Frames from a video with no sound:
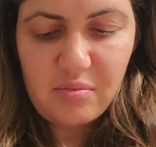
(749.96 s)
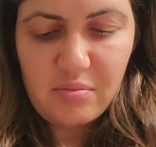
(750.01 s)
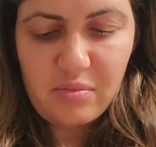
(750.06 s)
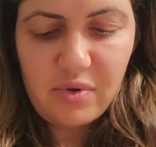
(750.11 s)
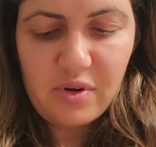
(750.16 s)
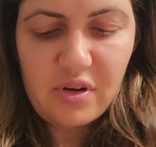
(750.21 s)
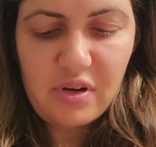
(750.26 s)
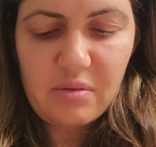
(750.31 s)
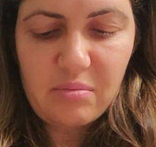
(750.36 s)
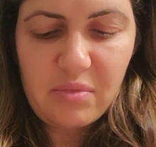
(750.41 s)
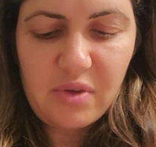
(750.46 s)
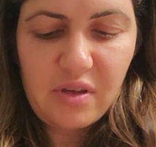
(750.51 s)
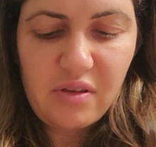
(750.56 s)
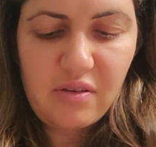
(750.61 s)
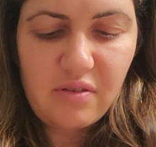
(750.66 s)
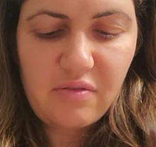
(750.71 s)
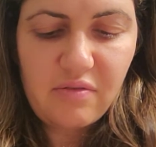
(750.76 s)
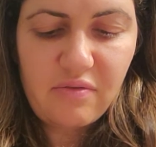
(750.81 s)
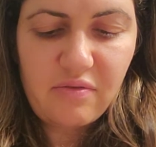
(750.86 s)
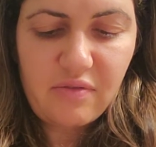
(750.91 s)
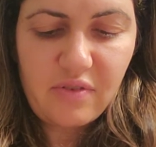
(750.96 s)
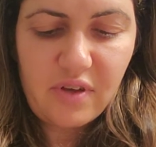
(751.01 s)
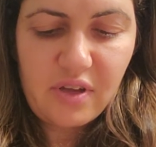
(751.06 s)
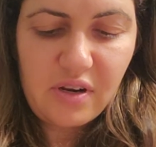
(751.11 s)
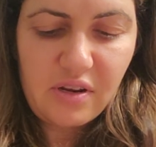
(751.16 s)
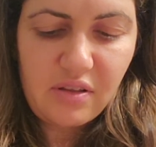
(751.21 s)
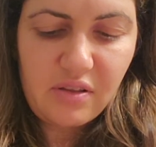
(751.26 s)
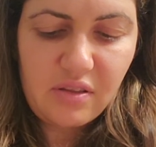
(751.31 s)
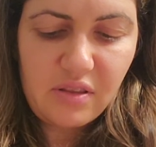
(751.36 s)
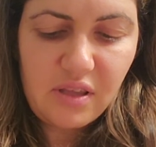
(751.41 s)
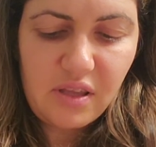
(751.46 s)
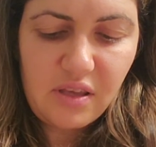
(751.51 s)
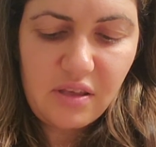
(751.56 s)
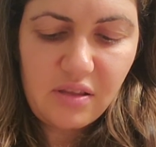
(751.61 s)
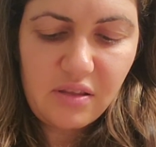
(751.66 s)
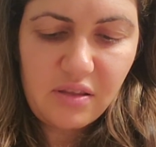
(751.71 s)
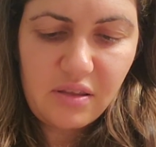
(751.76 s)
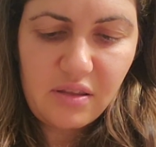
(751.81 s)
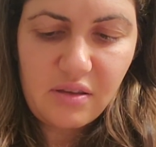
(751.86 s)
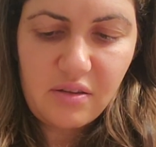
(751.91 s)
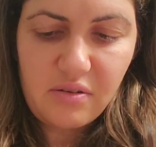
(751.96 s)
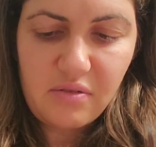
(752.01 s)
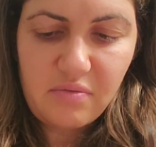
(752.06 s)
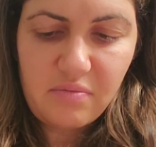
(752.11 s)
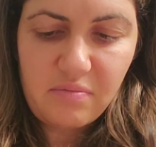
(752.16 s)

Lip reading: Put on my final nail here.